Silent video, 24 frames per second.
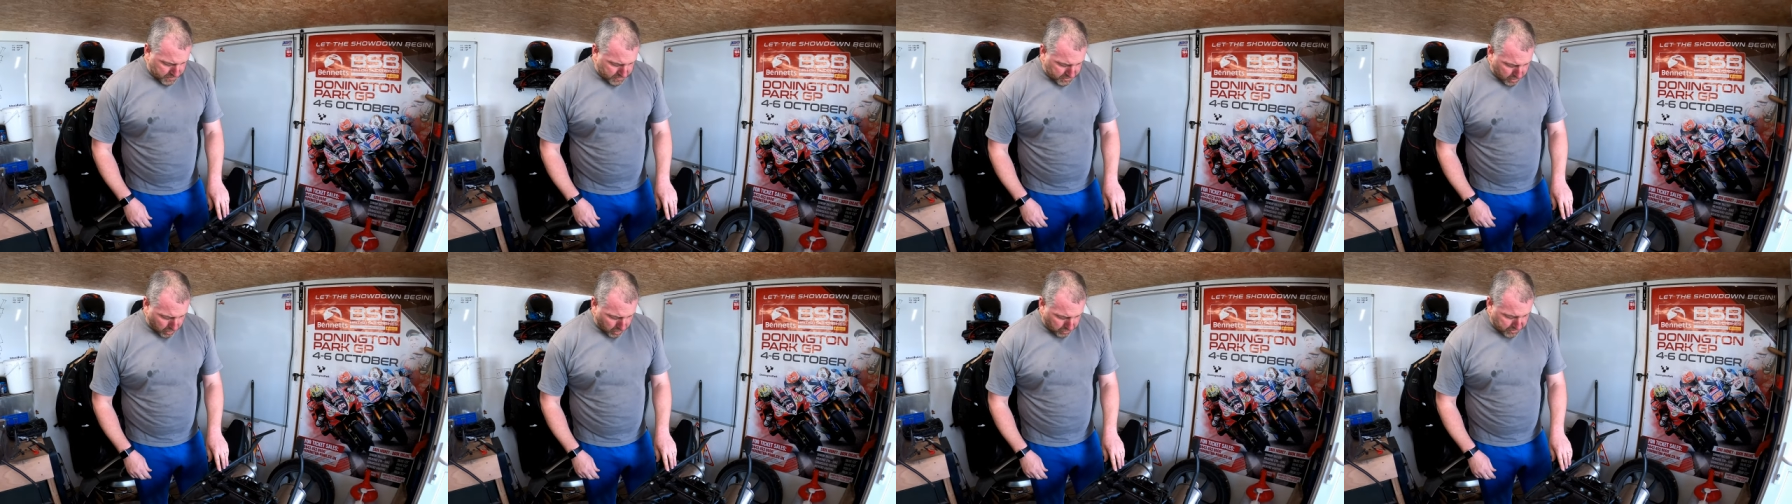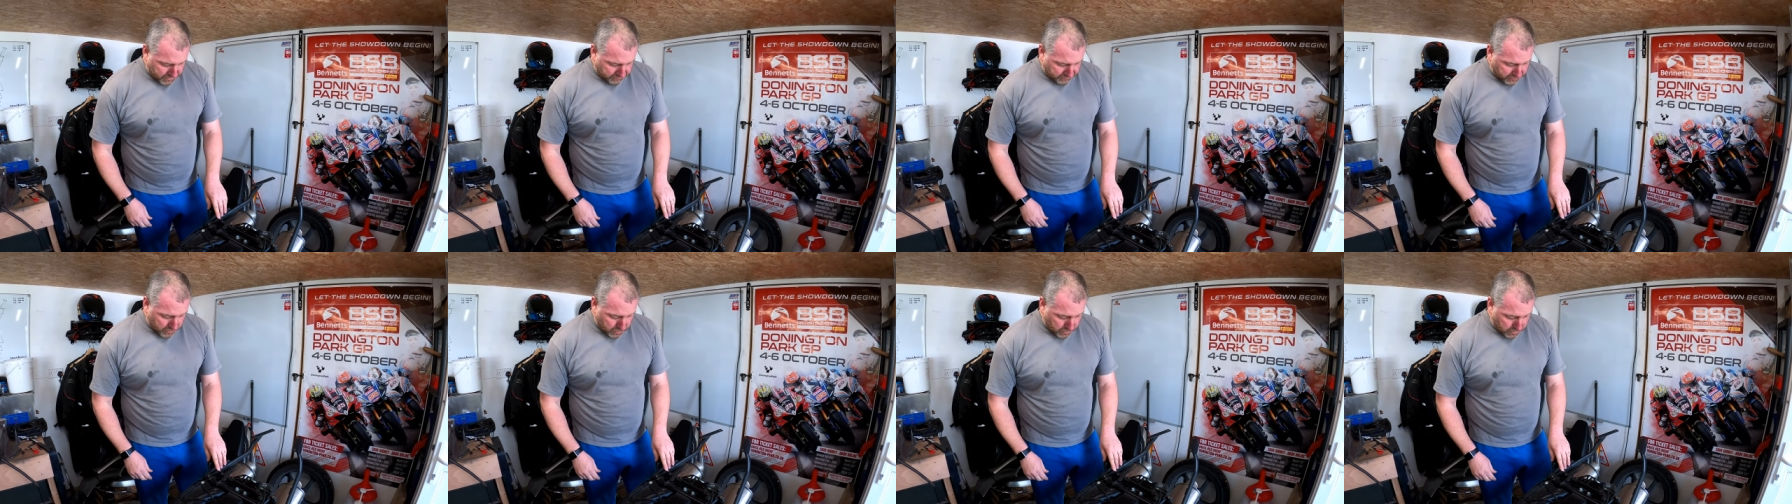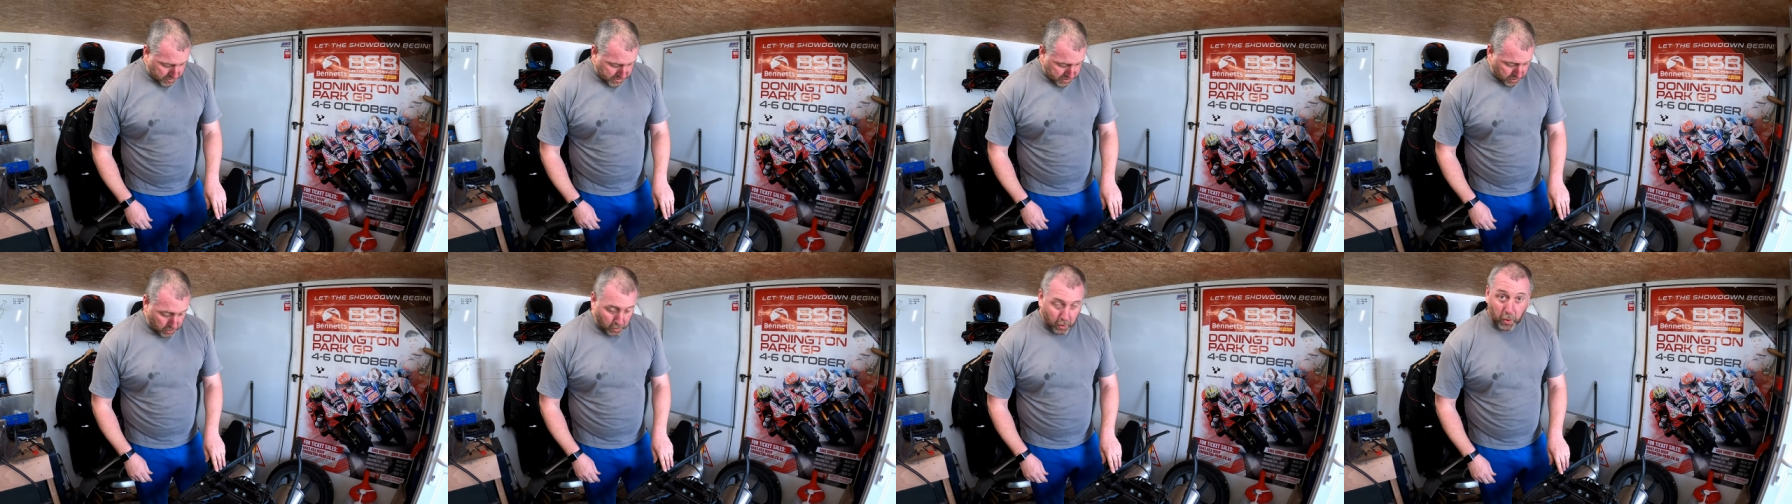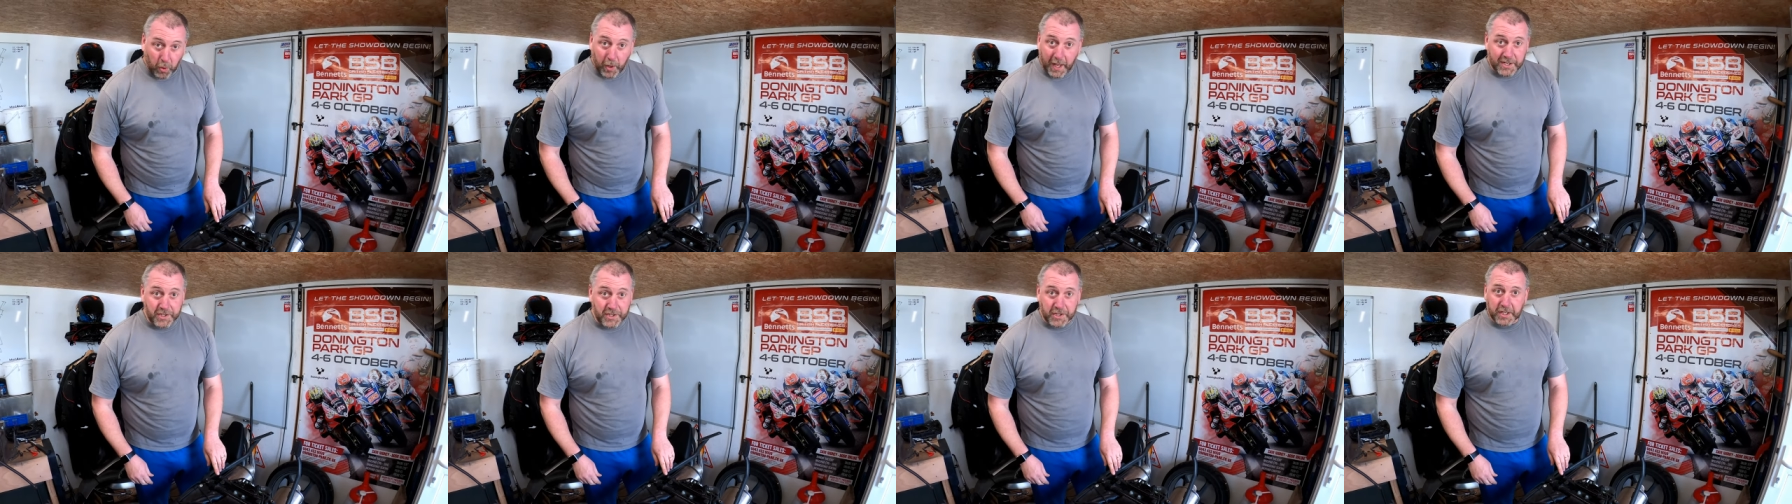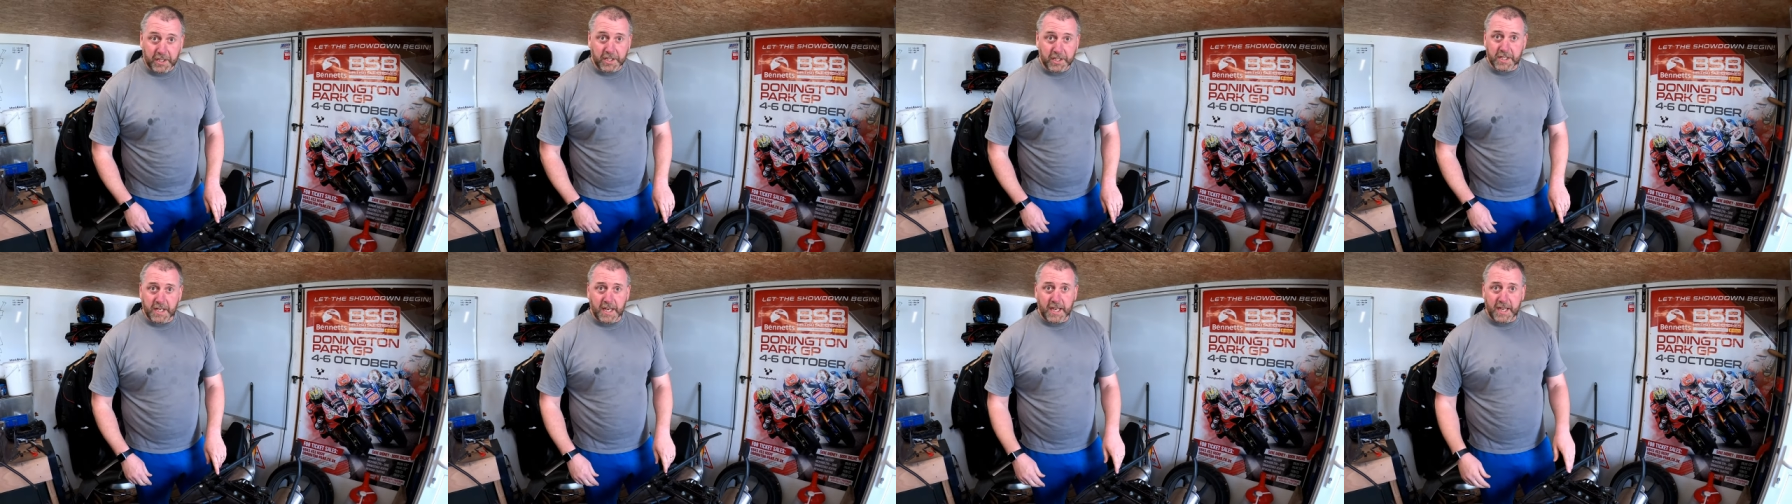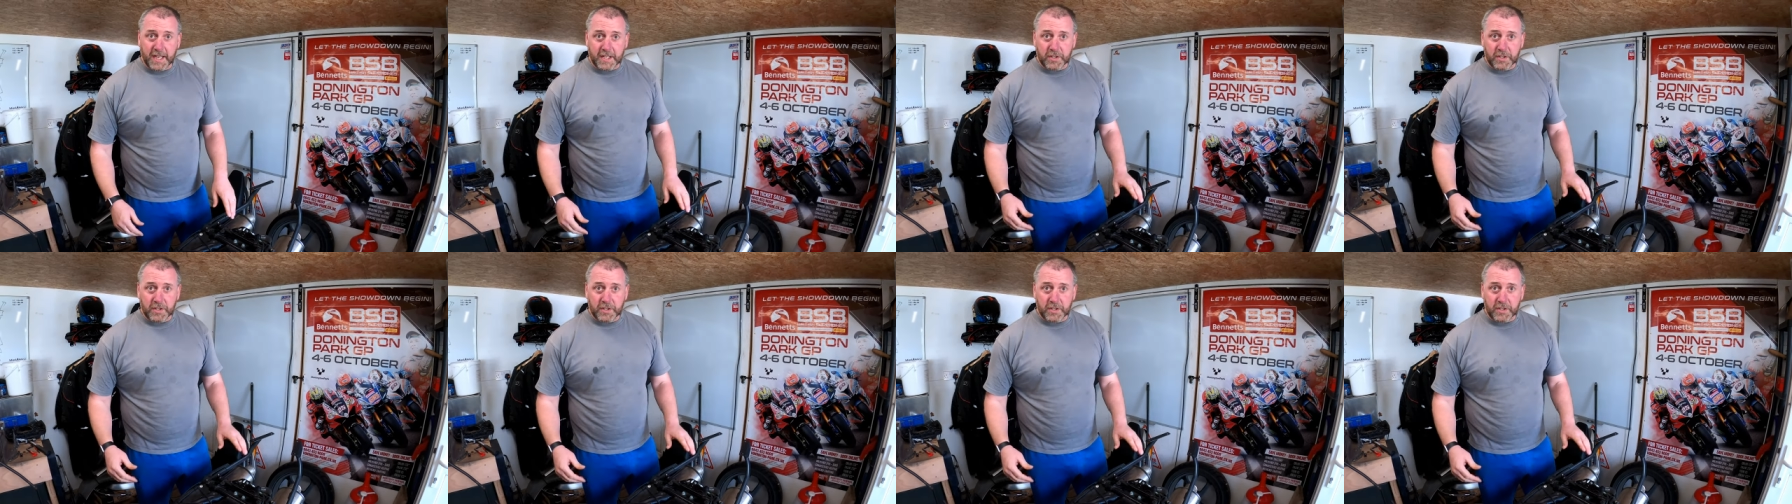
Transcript: it's not difficult at all, as you can see.